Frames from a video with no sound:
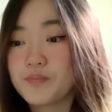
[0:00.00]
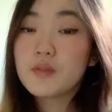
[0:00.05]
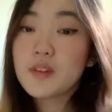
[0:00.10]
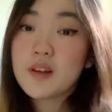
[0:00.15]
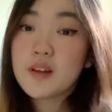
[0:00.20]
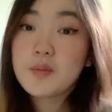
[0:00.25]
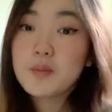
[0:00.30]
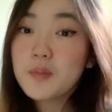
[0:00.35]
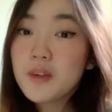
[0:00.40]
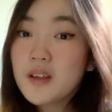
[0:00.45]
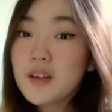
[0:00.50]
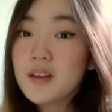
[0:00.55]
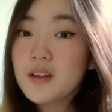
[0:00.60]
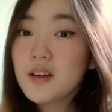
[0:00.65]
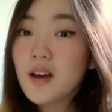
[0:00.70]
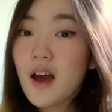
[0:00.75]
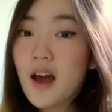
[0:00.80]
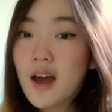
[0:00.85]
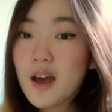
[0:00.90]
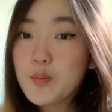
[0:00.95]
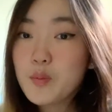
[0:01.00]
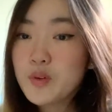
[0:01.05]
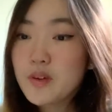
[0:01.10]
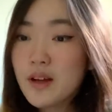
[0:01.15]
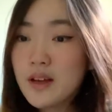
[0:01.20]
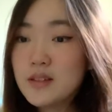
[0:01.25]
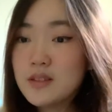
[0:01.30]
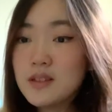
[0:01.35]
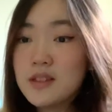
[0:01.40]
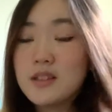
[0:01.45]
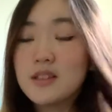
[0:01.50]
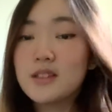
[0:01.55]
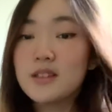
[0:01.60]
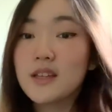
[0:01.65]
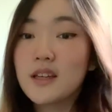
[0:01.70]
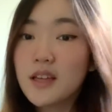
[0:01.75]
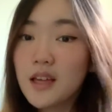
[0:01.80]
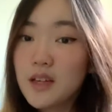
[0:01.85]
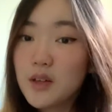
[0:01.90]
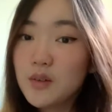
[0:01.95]
Like me, I procrastinate just
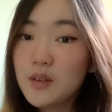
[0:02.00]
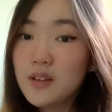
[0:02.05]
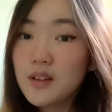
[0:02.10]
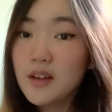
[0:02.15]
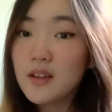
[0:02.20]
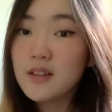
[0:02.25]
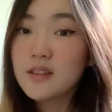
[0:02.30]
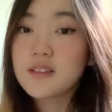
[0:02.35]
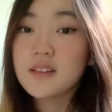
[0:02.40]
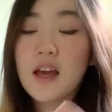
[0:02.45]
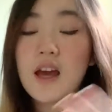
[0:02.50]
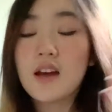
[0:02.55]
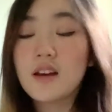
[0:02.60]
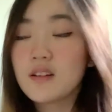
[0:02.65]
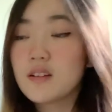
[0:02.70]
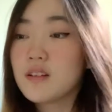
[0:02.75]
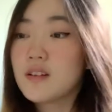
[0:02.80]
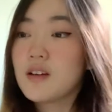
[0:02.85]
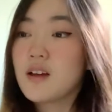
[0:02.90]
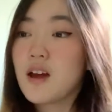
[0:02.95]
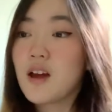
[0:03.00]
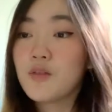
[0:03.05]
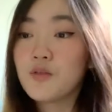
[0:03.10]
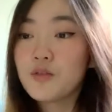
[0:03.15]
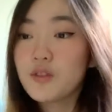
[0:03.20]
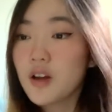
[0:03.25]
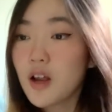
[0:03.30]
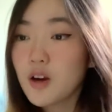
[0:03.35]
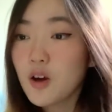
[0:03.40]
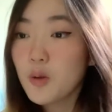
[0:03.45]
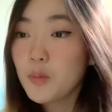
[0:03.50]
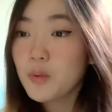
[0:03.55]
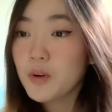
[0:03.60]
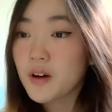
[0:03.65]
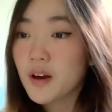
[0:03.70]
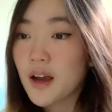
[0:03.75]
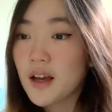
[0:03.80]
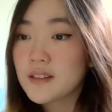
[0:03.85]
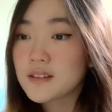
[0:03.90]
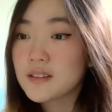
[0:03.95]
like anyone else. Everyone I know
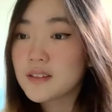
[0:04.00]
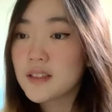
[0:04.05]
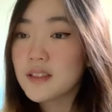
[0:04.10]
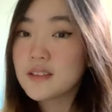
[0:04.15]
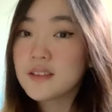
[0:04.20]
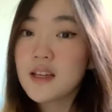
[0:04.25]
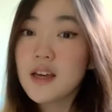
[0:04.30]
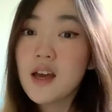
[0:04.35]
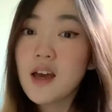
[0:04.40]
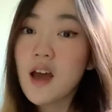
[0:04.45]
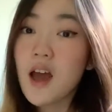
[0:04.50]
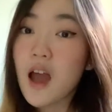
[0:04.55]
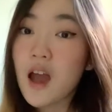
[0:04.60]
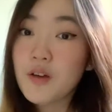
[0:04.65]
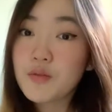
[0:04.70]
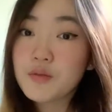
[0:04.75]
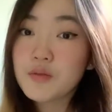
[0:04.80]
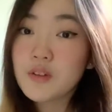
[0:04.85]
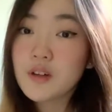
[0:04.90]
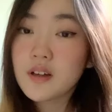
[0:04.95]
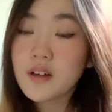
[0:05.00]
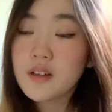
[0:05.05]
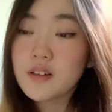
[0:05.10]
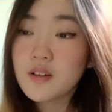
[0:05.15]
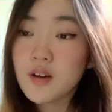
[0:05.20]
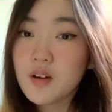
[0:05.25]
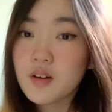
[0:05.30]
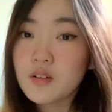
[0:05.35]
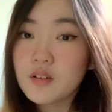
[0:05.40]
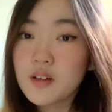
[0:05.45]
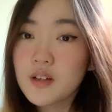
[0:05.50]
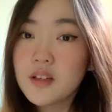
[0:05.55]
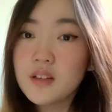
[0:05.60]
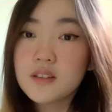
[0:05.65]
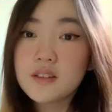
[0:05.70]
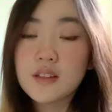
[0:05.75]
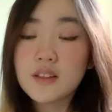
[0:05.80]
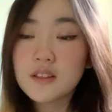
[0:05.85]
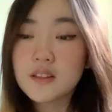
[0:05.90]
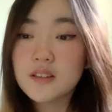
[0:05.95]
procrastinates. Everyone I know
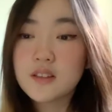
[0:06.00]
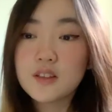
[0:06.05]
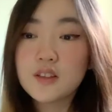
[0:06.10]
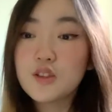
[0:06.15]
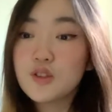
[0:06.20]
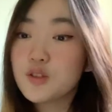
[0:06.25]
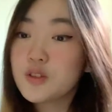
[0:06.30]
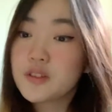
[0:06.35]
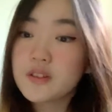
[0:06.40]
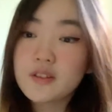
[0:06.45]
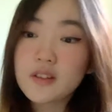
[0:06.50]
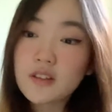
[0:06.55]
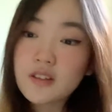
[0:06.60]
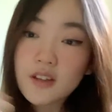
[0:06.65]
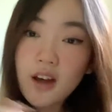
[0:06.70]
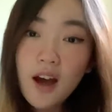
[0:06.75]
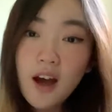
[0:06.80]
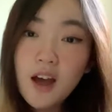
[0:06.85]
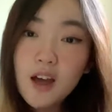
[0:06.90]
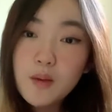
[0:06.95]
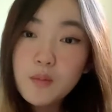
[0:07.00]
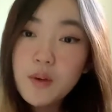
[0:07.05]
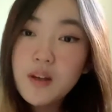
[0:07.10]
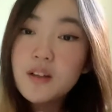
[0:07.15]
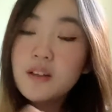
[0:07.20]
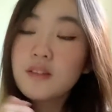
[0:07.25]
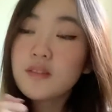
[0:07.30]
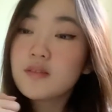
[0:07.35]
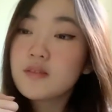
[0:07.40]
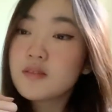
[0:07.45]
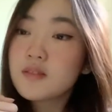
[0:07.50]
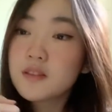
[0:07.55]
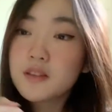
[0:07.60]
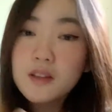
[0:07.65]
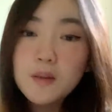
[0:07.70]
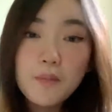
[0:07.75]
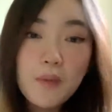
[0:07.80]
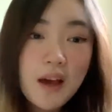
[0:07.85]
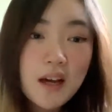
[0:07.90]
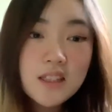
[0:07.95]
doesn't use their time to
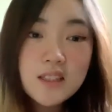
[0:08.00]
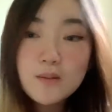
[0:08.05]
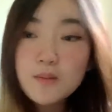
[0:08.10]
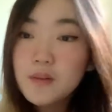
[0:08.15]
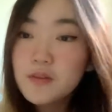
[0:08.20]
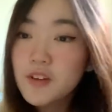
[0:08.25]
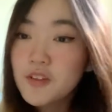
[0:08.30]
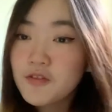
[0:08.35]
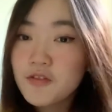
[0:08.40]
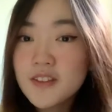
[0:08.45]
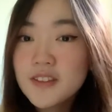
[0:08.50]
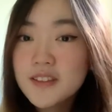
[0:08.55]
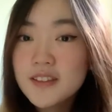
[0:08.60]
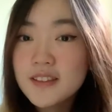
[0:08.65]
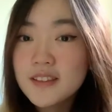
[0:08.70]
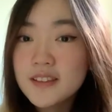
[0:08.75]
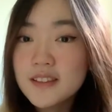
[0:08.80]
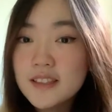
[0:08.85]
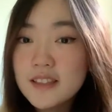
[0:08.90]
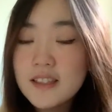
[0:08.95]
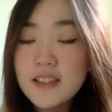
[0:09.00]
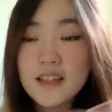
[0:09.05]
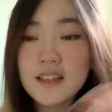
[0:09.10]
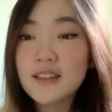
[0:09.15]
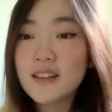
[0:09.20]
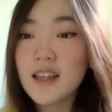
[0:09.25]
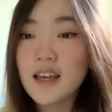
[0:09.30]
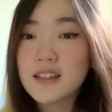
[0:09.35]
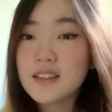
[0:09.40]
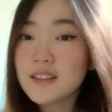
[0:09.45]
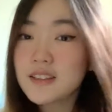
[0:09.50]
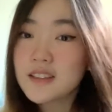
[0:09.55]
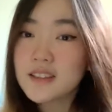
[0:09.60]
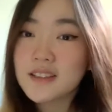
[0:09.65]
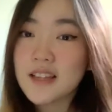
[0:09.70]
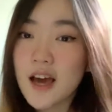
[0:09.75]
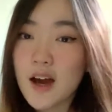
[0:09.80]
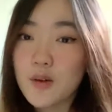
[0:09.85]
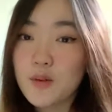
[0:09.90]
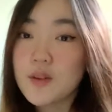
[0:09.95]
the maximum efficiency. That's just
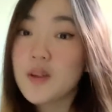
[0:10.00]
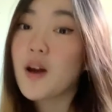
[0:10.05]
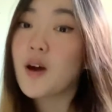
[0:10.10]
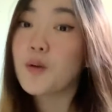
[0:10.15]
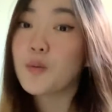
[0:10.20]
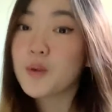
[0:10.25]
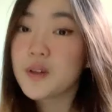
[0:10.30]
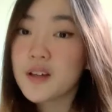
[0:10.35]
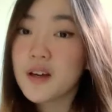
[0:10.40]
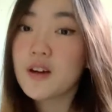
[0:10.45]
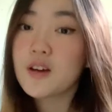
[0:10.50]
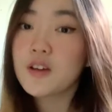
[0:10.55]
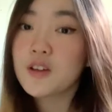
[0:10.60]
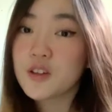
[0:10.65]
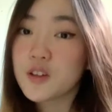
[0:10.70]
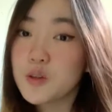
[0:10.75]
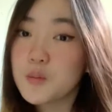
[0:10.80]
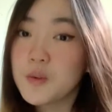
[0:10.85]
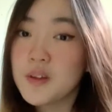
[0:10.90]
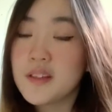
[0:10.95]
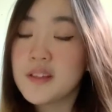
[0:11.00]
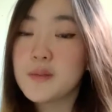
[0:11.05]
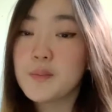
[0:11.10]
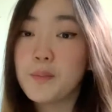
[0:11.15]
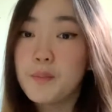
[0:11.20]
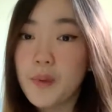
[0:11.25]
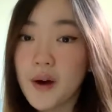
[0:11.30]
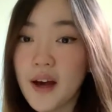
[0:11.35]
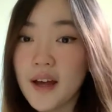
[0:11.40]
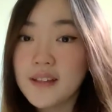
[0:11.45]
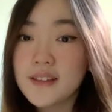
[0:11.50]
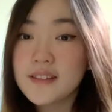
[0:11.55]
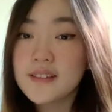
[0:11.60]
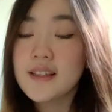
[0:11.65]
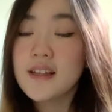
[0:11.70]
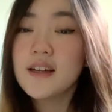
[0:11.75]
how we are. We are humans. But